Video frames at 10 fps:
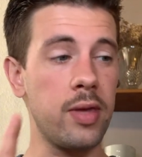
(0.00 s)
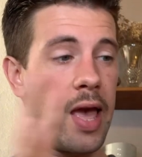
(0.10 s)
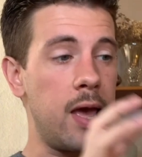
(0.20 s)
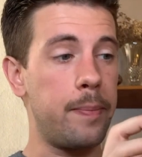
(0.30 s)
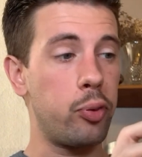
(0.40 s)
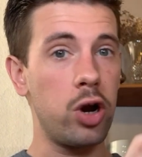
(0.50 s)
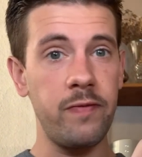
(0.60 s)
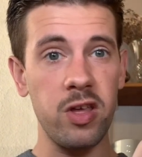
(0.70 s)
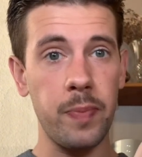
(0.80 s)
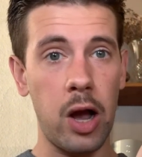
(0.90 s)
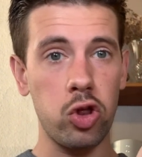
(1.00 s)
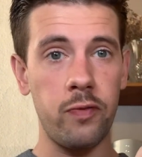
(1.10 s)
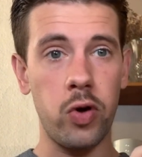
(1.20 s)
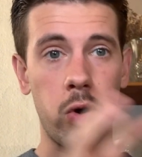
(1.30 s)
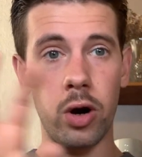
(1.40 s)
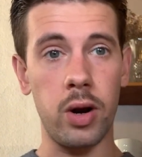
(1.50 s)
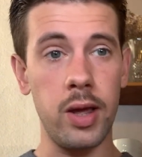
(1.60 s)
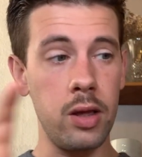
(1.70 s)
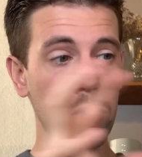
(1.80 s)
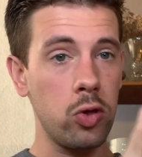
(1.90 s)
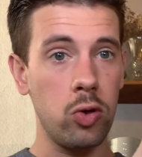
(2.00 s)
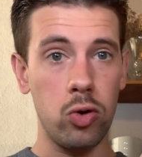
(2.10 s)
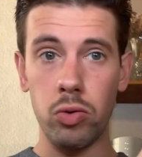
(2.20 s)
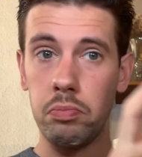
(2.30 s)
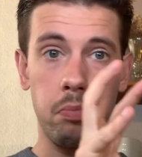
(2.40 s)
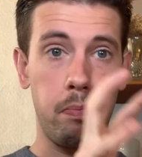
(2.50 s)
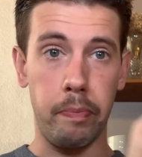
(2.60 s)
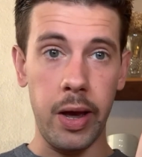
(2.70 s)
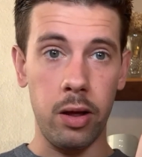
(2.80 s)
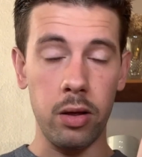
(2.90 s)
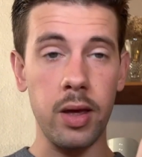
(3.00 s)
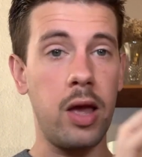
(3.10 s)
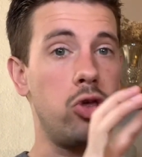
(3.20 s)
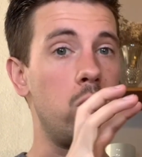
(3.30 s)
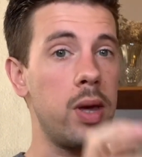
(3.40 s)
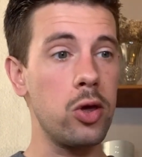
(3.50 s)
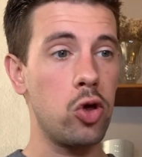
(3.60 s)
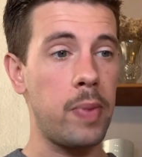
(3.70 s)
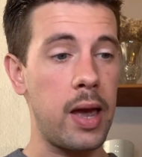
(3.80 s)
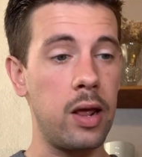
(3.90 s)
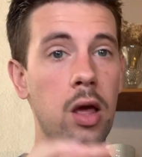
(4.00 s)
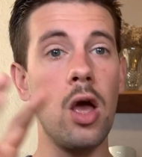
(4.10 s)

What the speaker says: a previous batch of yogurt into milk and you incubate it,